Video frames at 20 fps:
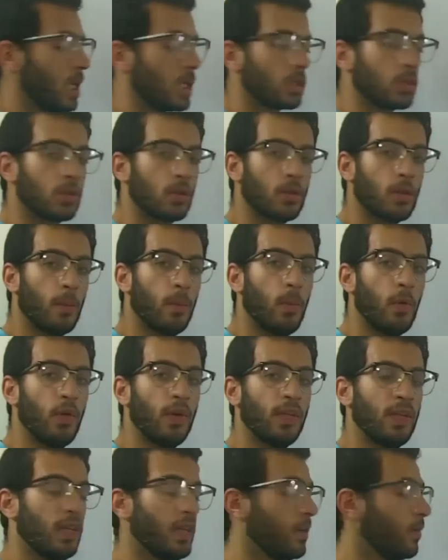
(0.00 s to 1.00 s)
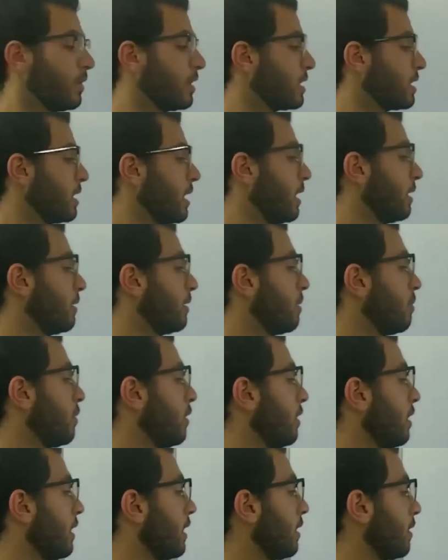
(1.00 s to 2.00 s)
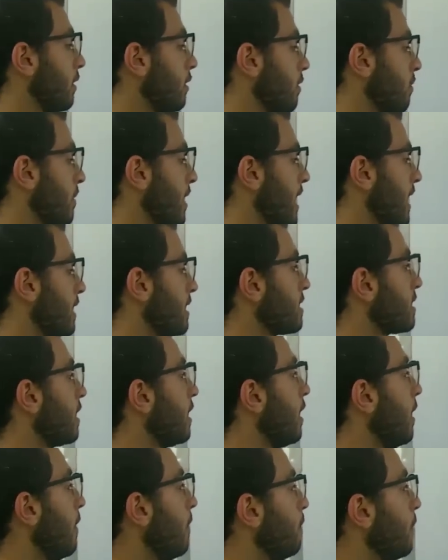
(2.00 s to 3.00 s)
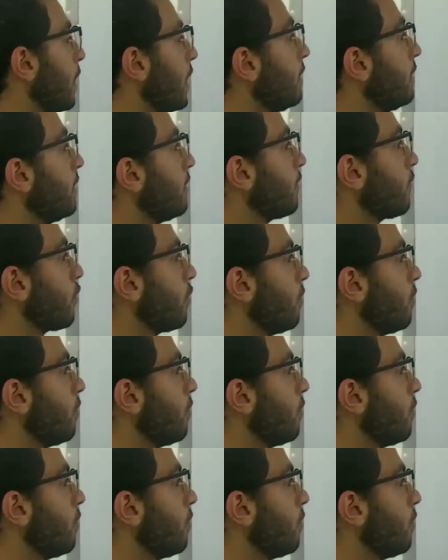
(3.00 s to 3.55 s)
So the point here is not the molecular mass, but the